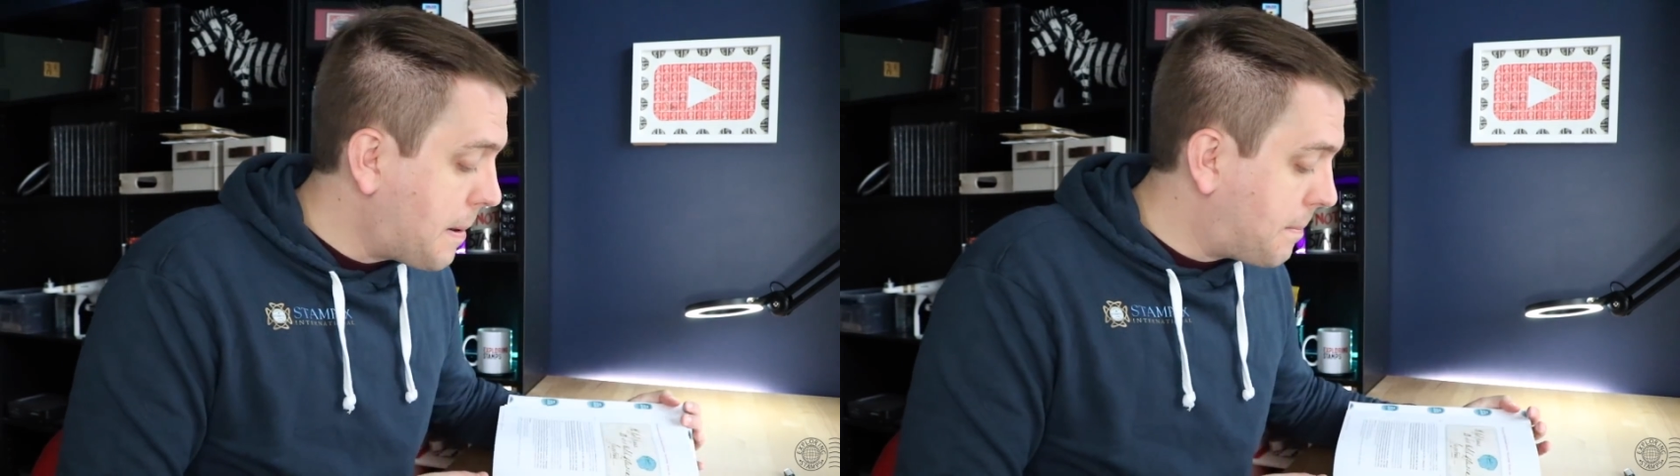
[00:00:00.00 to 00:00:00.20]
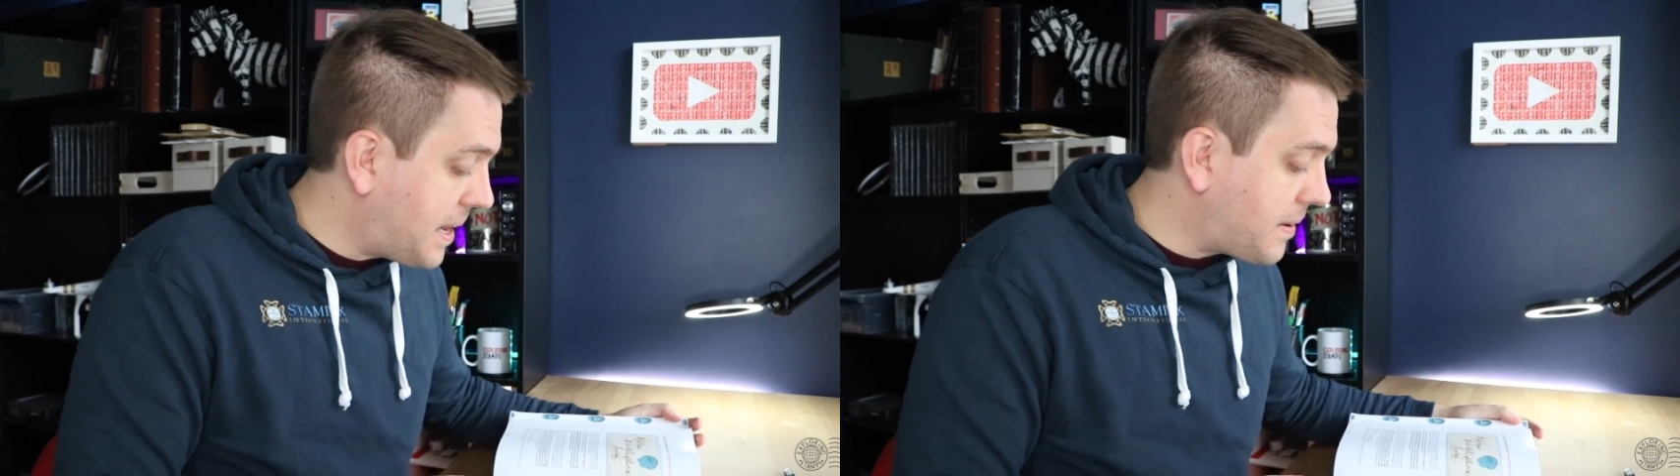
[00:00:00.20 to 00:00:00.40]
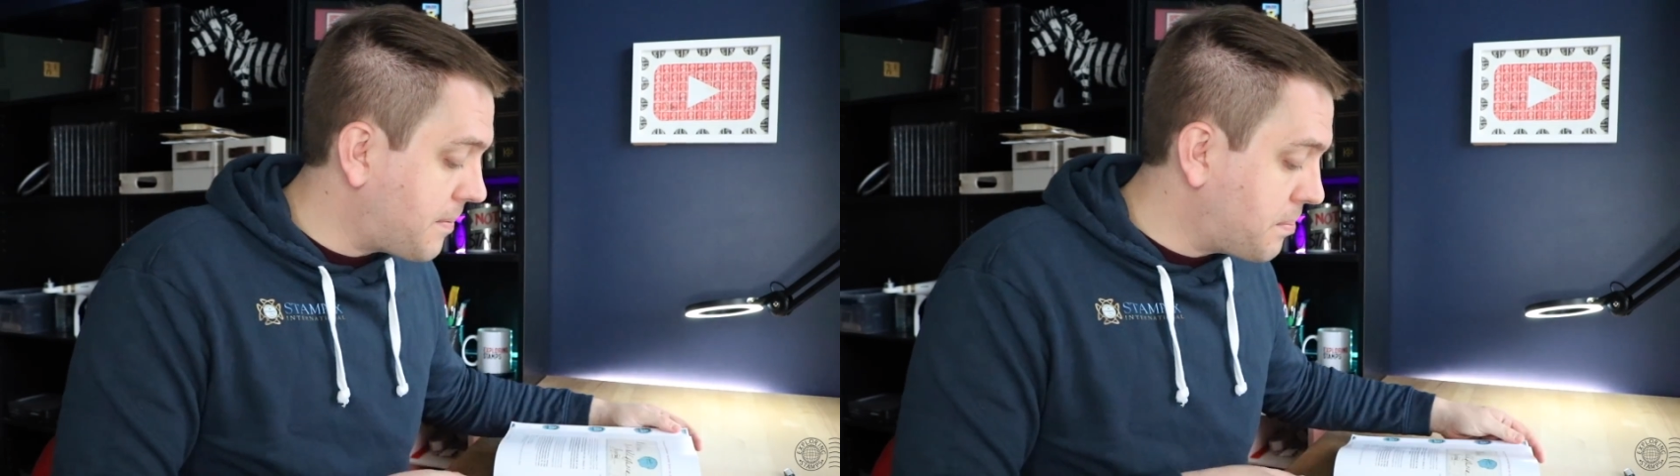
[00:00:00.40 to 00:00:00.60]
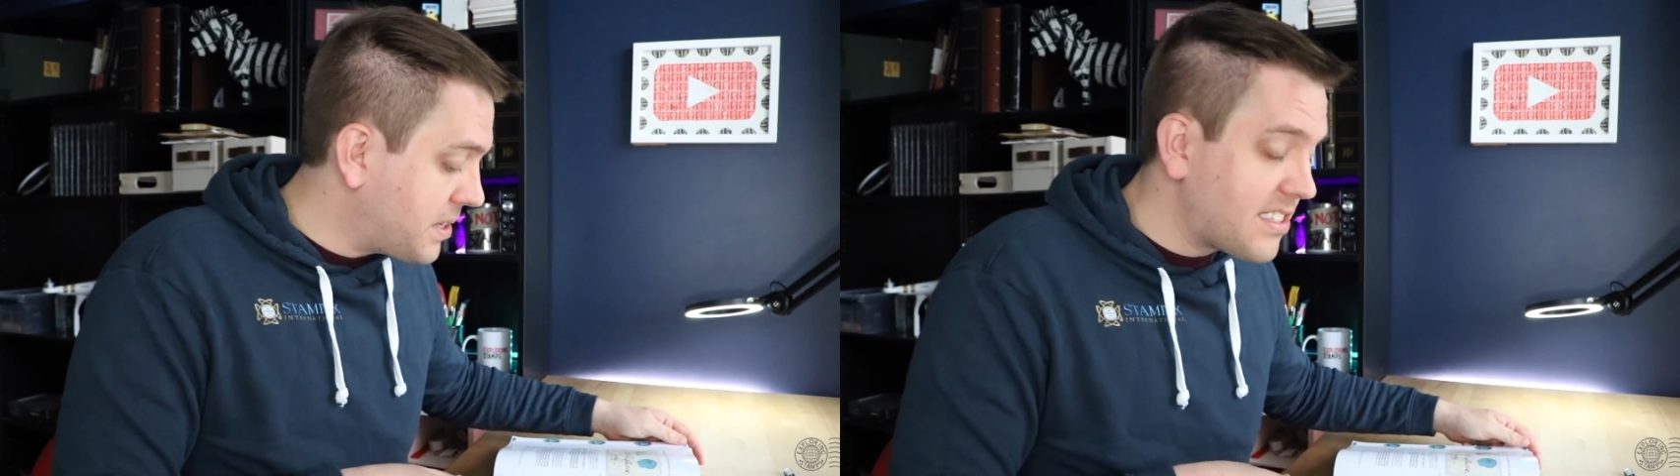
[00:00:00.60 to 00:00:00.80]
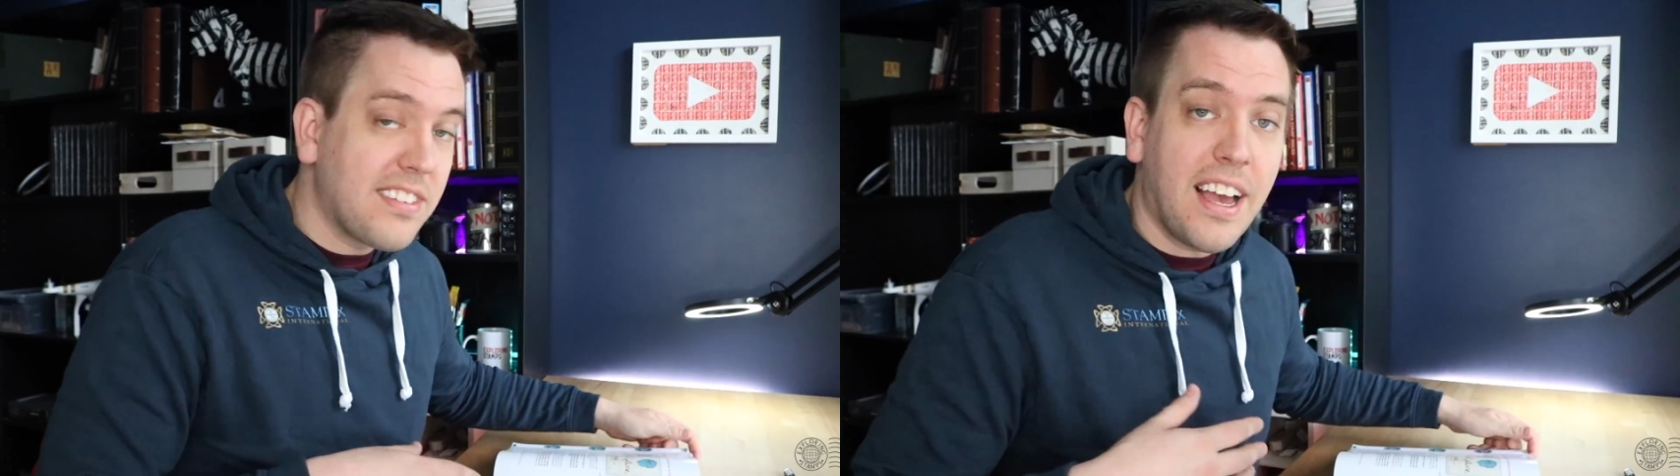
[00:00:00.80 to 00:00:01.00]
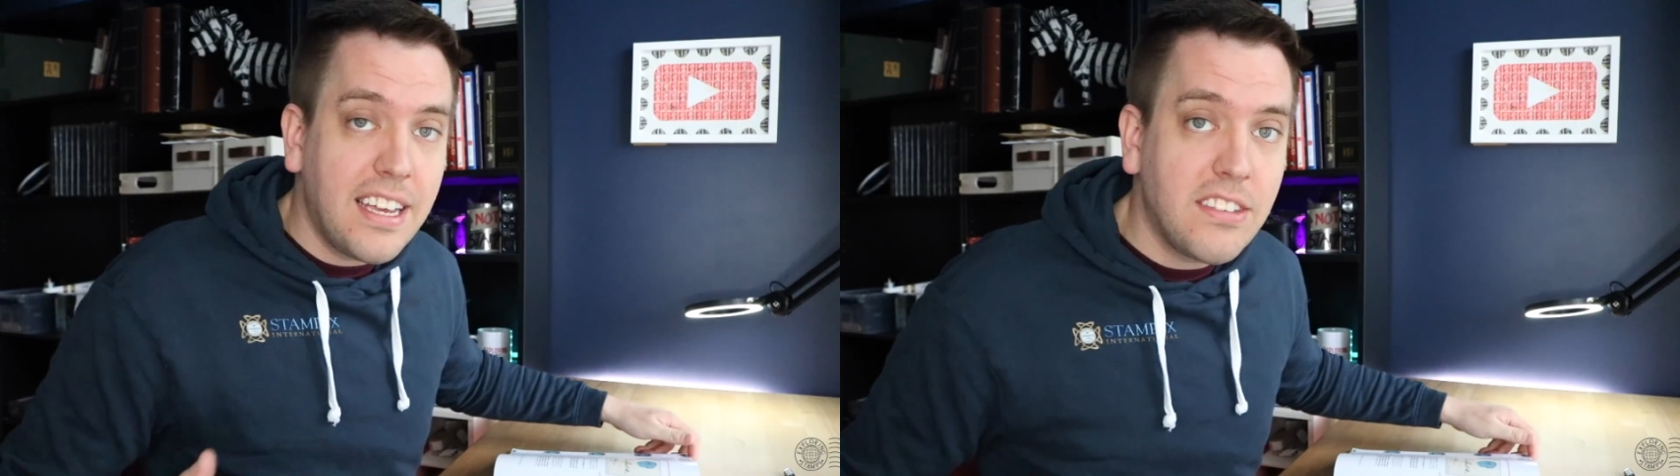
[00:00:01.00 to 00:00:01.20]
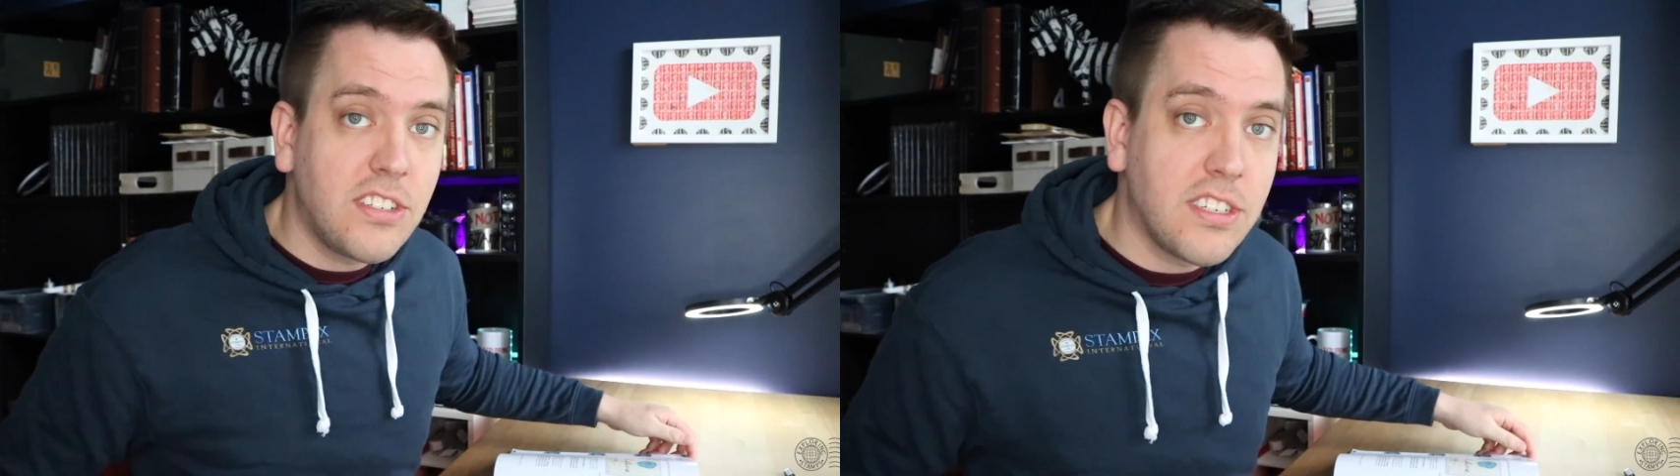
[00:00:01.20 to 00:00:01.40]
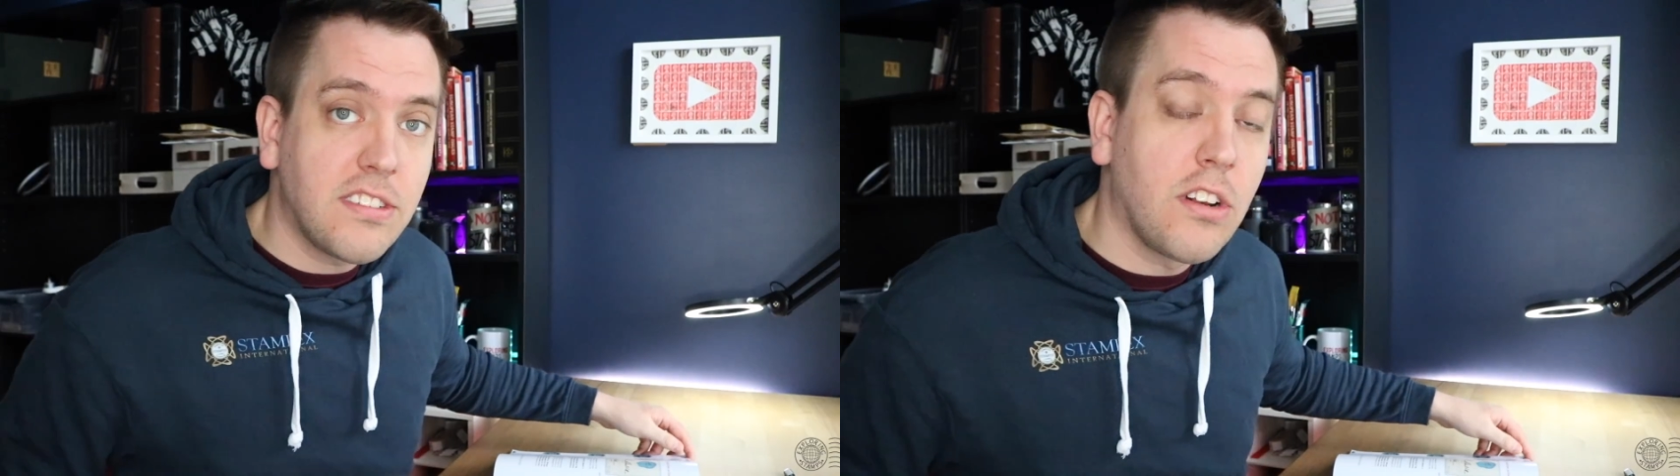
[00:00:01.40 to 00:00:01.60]
But besides
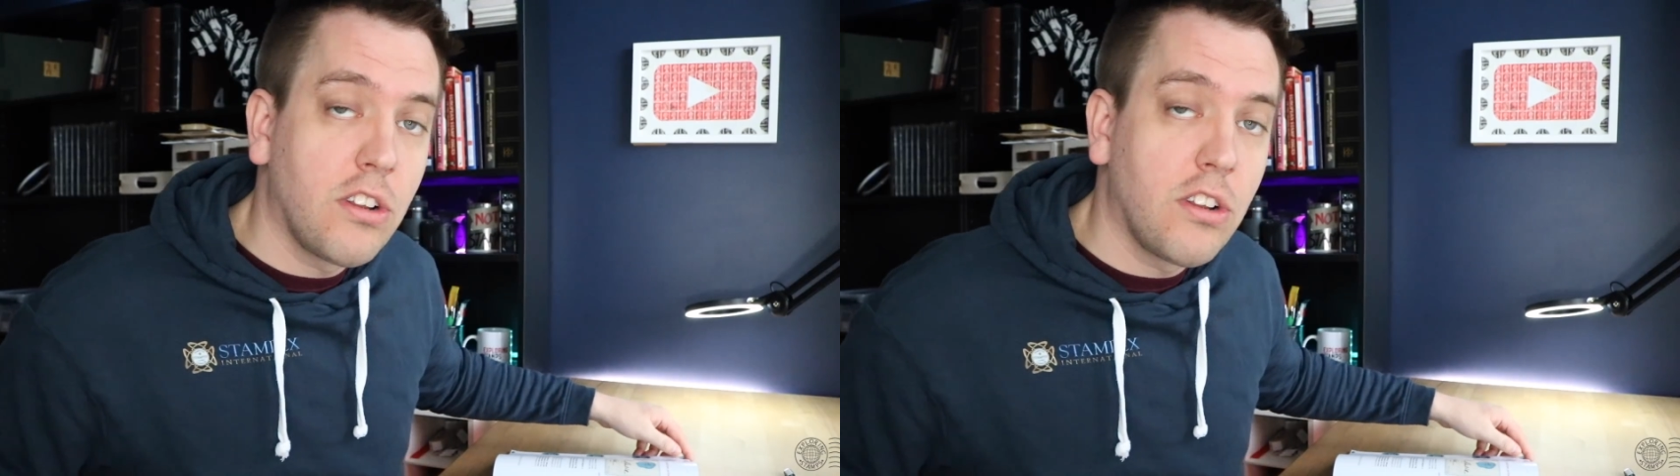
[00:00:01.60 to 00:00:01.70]
just